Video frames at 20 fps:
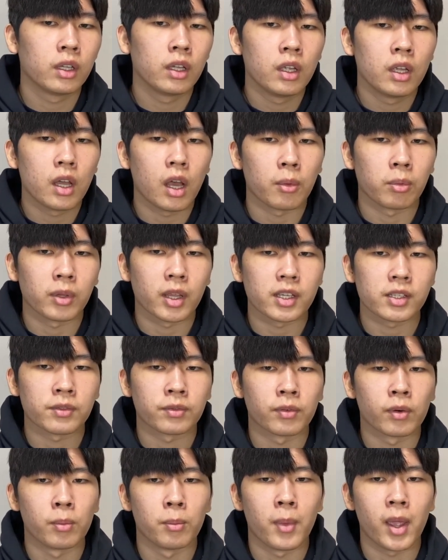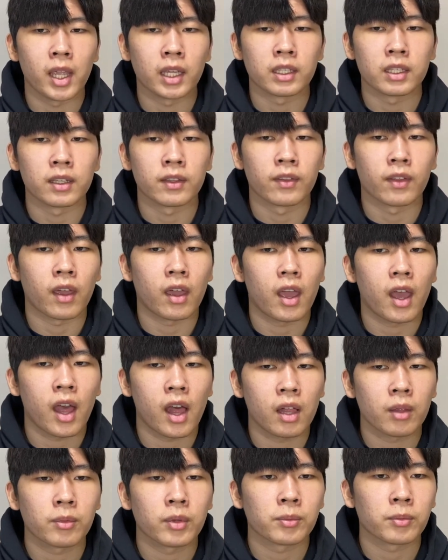a place for making their
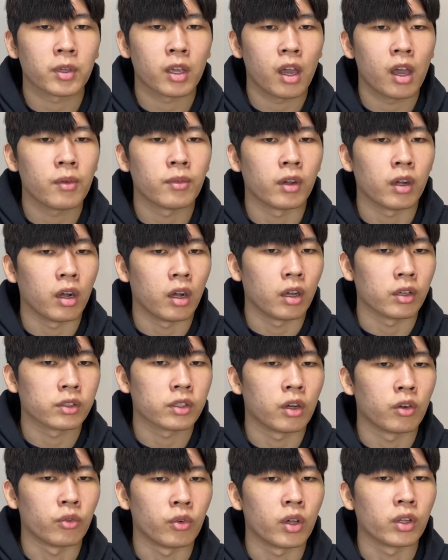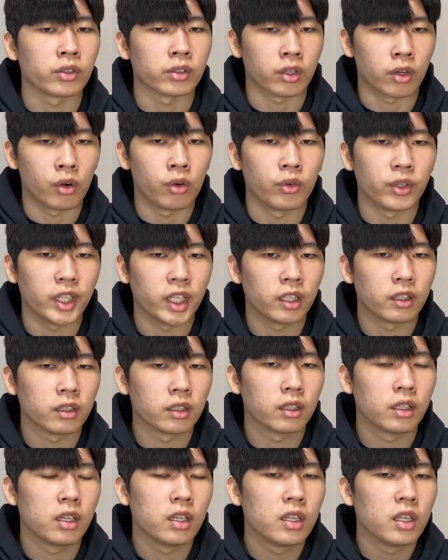album cover art around Korea.
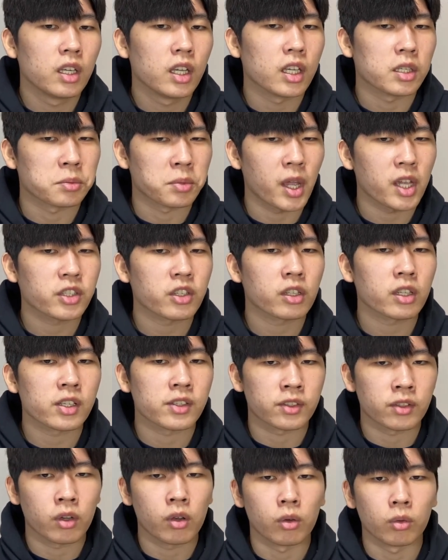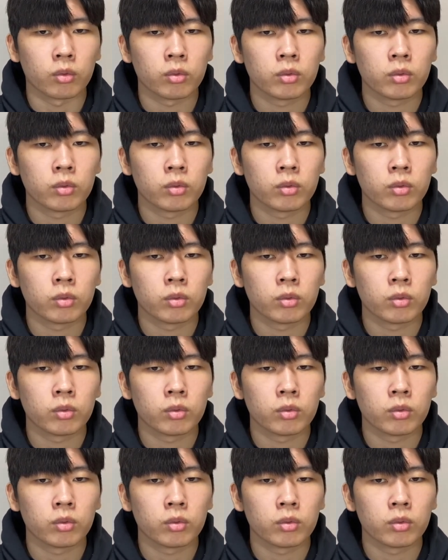Especially Seoul.